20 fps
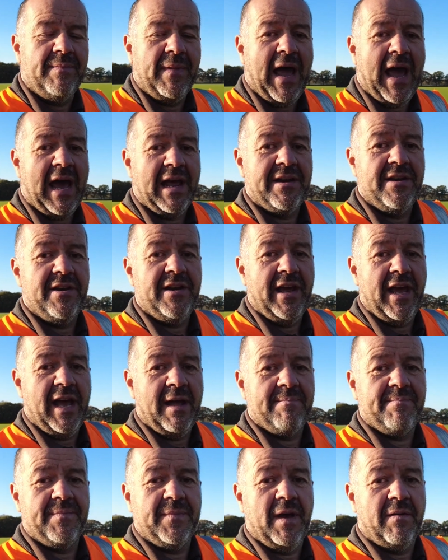And
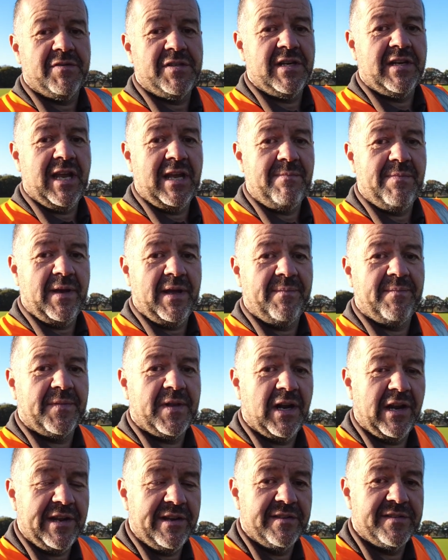obviously keep it
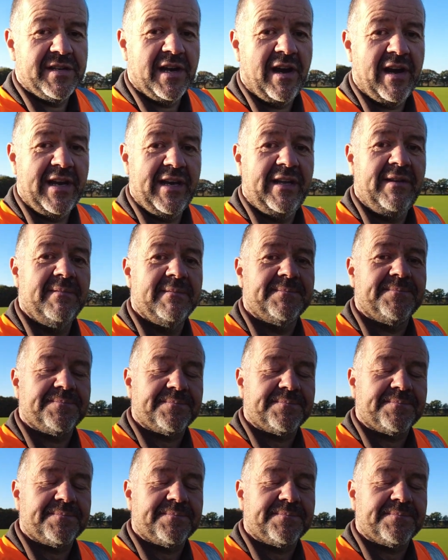clean and tidy.